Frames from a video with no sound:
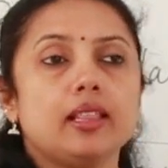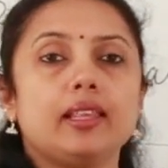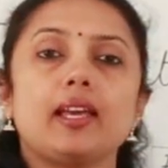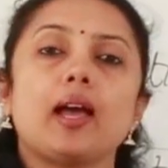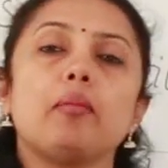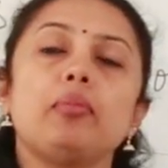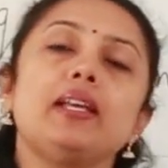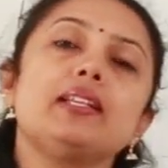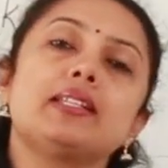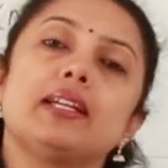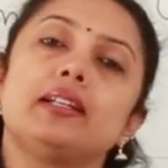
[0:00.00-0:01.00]
The
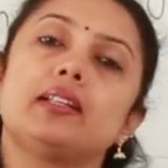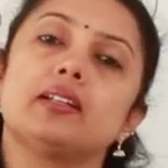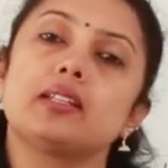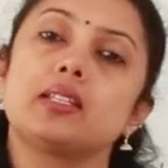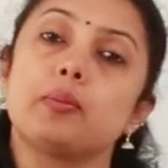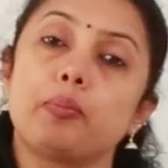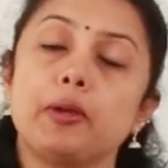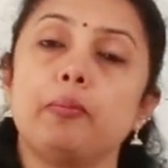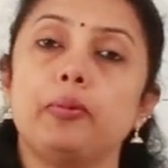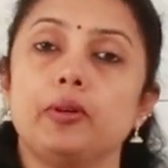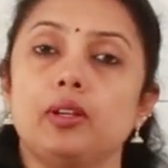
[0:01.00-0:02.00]
gambling centers, the
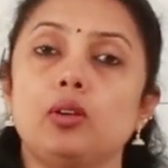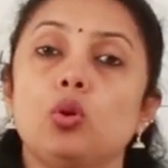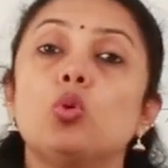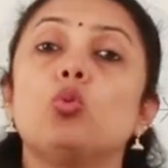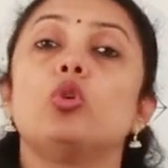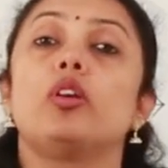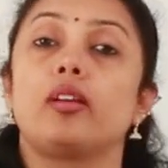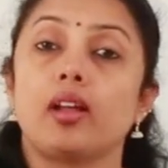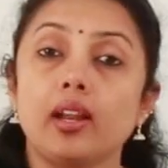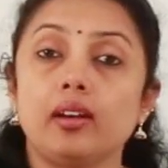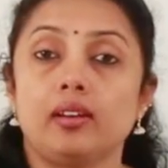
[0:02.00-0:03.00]
people who would
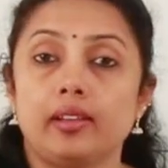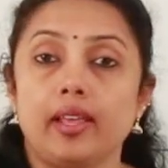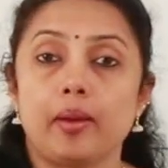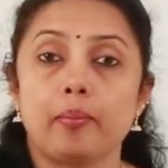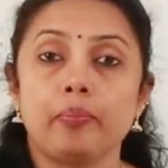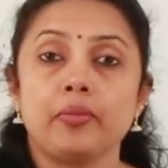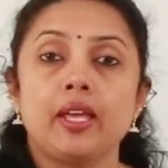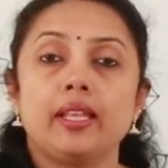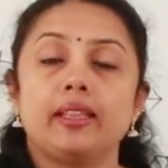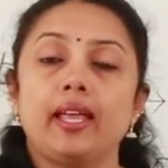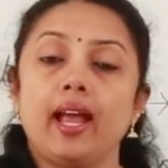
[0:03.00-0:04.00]
run them,
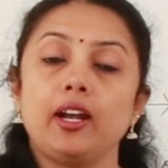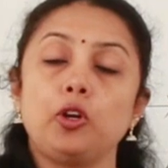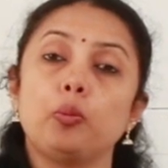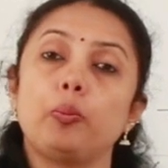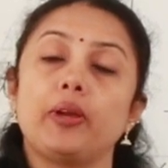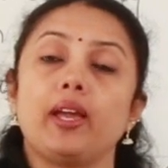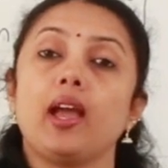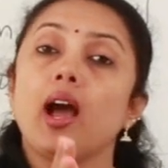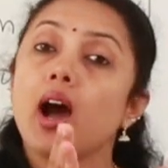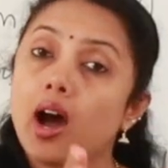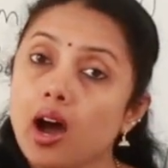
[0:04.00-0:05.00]
they had to
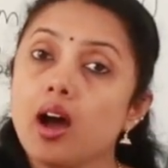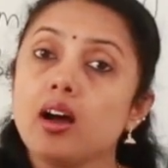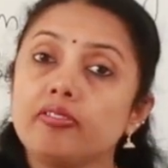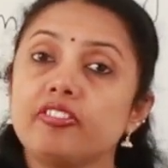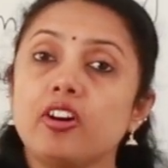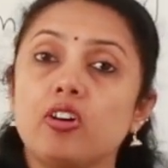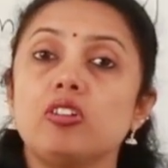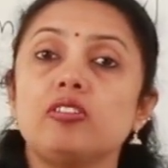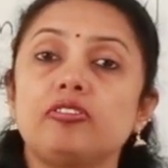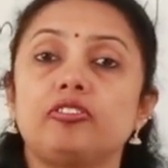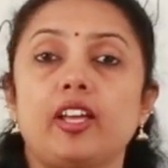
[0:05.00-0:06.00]
pay half
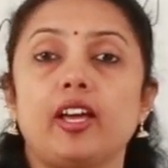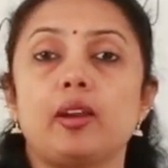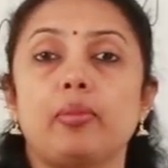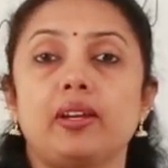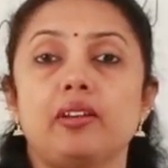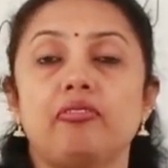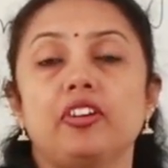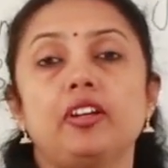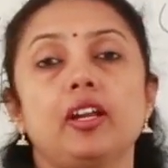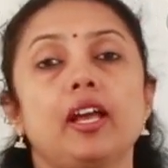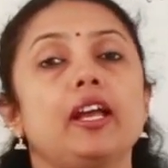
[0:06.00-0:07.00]
of their
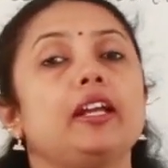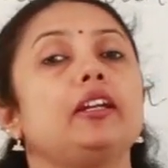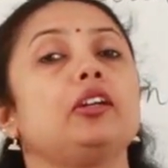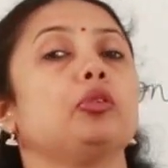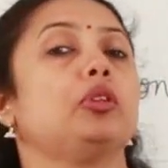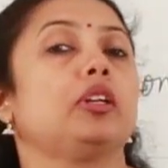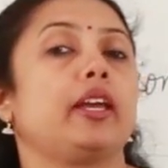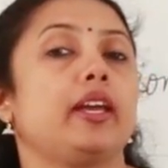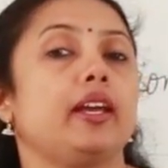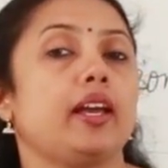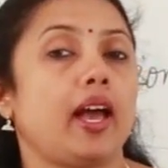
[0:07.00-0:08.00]
benefit to the
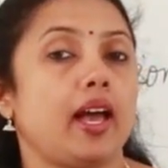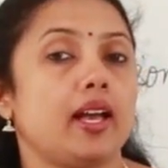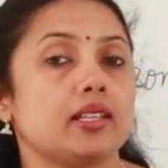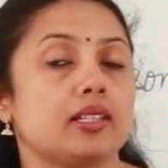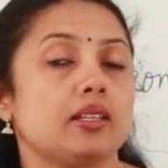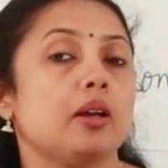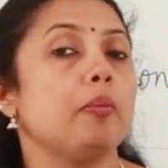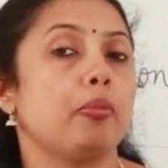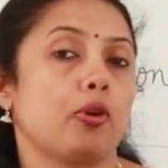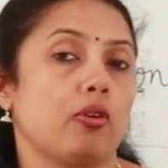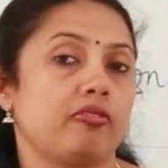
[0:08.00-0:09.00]
king as a
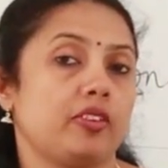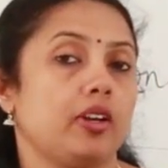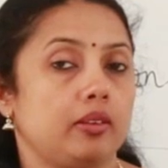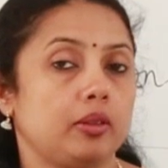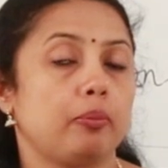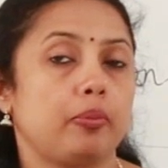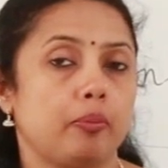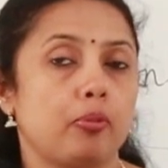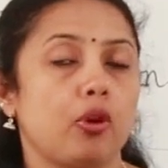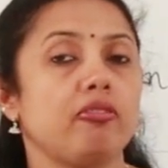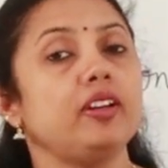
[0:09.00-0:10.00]
profit, and uh, the
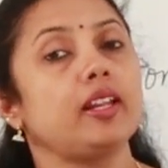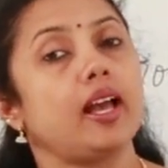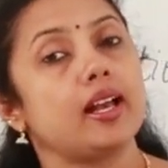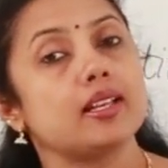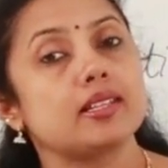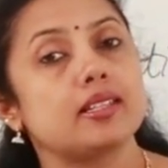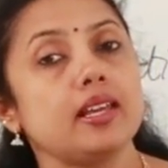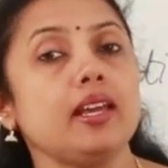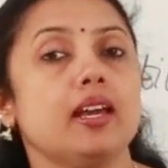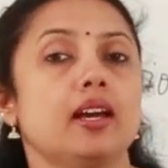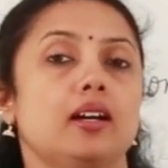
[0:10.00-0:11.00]
profit as
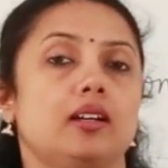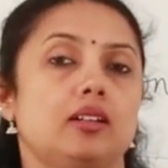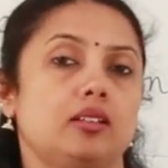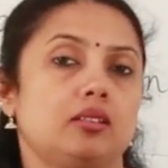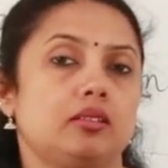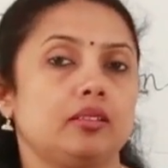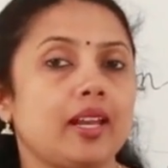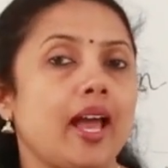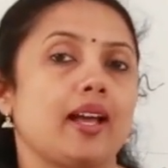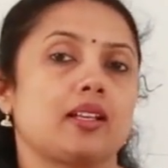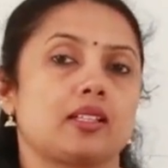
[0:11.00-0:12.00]
the uh,
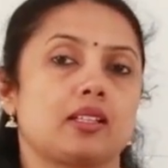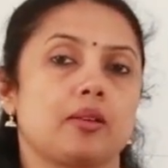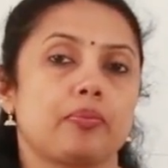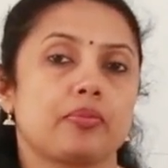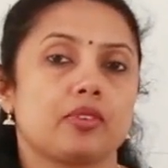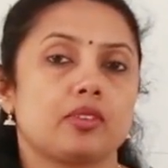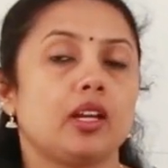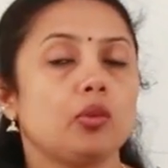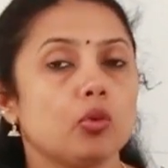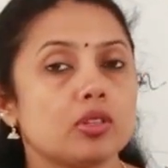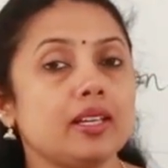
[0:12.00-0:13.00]
tax
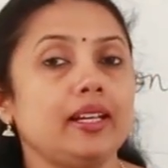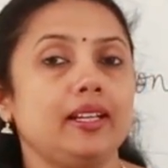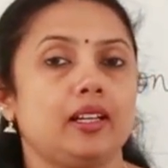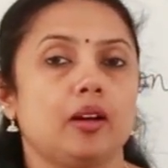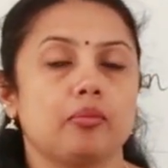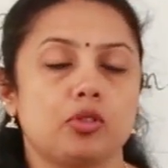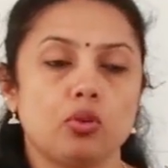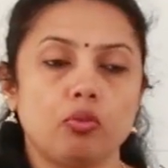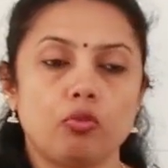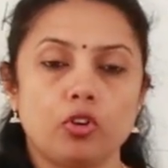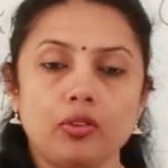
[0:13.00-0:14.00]
that was the income. So
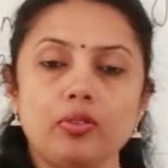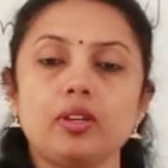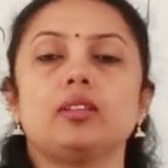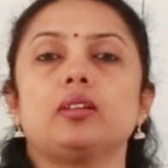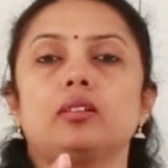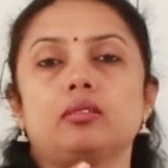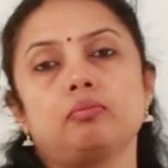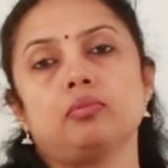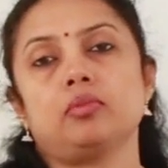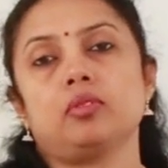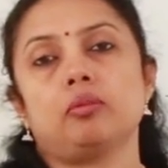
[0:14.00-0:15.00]
whatever the
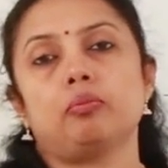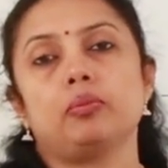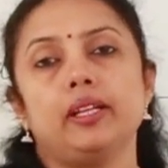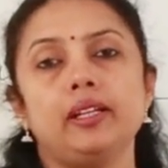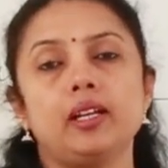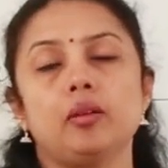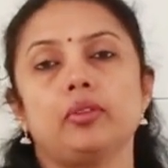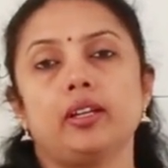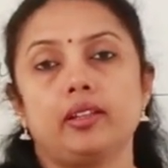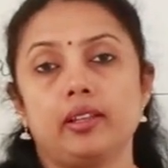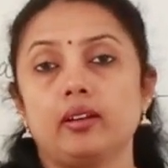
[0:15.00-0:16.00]
uh, income
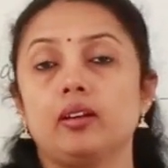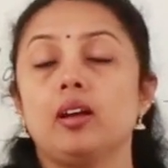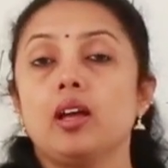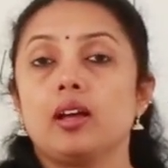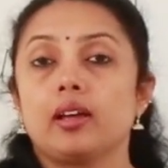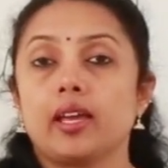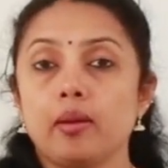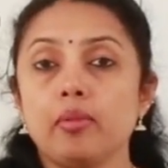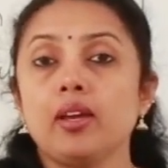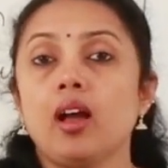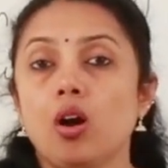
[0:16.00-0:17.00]
that the
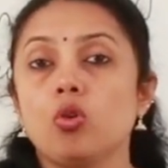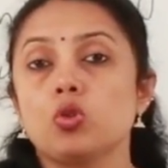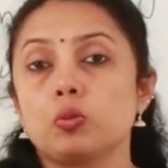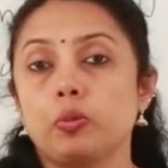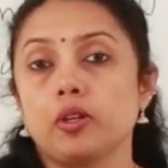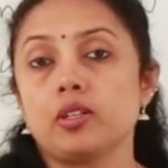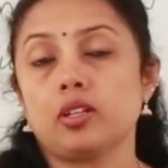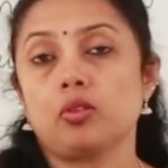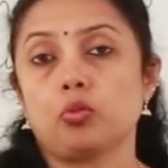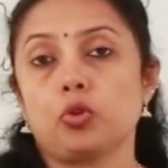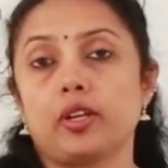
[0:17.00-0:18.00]
gaming house
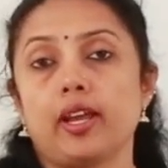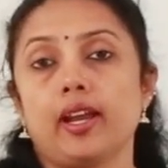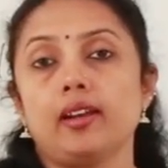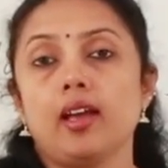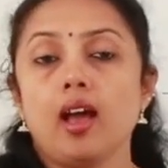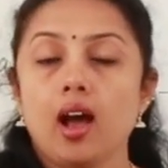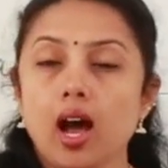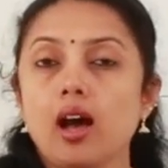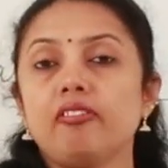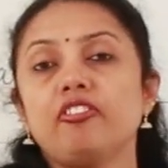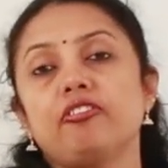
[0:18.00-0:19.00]
person would get,
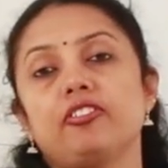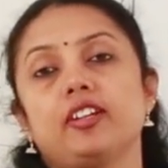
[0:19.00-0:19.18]
half of